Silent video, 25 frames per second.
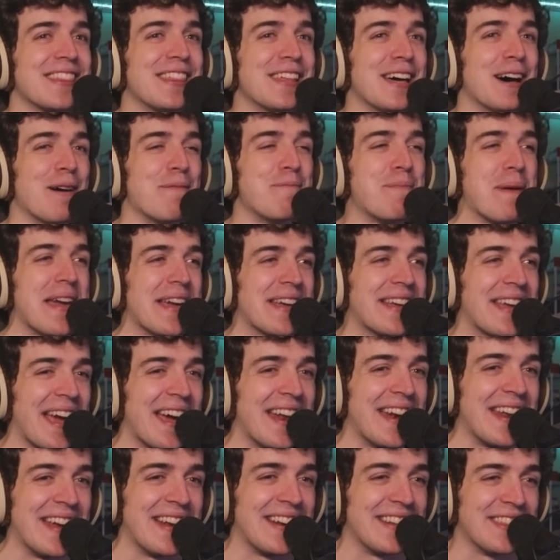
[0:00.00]
the
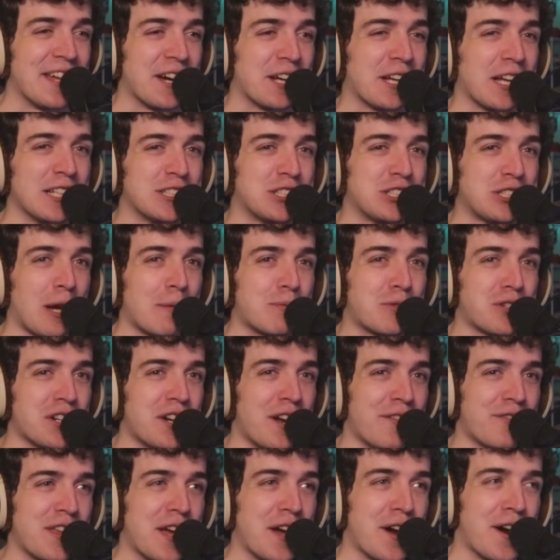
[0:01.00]
beginning, the conception of the